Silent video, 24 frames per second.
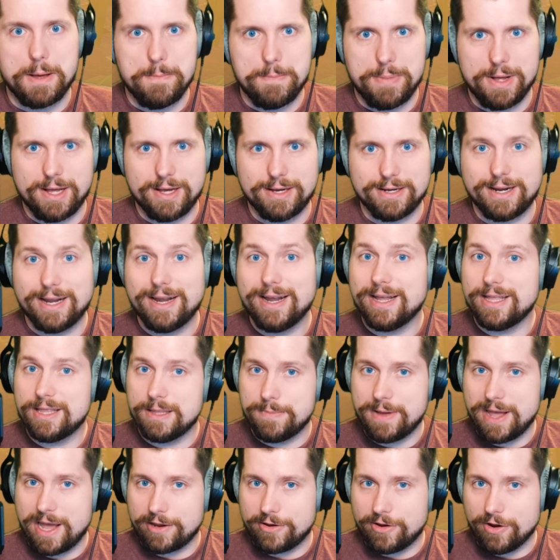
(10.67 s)
bug in the
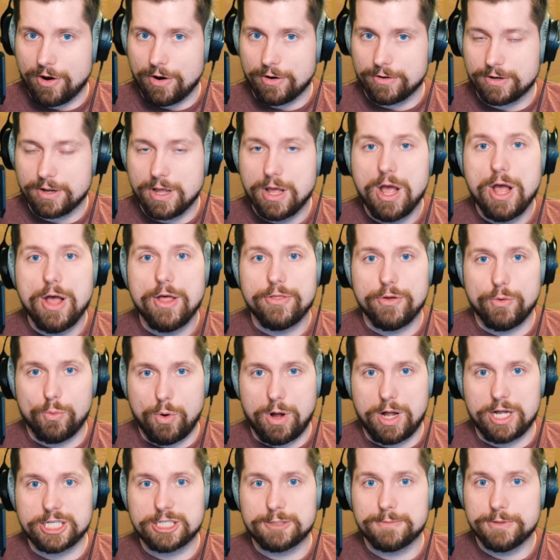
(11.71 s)
backyard, the
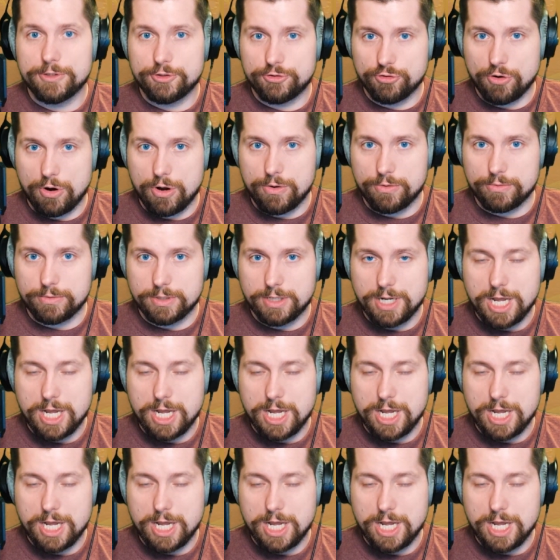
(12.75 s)
Wasp Drone.